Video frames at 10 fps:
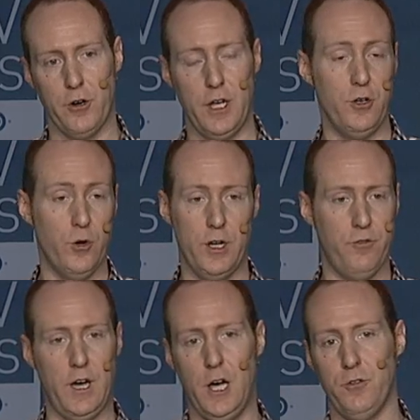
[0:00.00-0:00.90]
and no one at
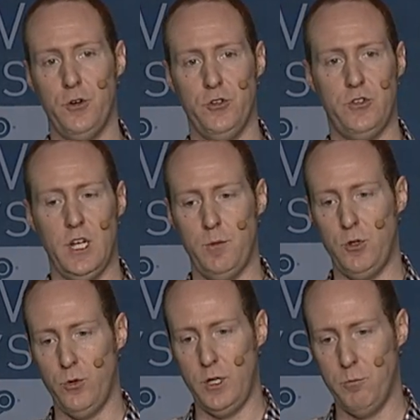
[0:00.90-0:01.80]
Valve who's standing
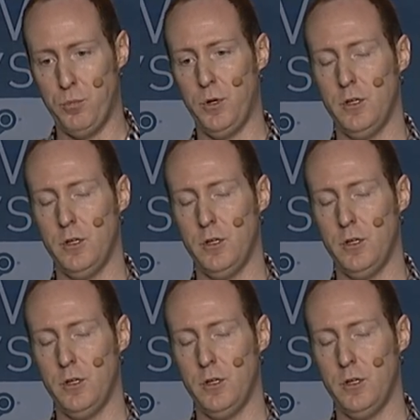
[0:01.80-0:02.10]
between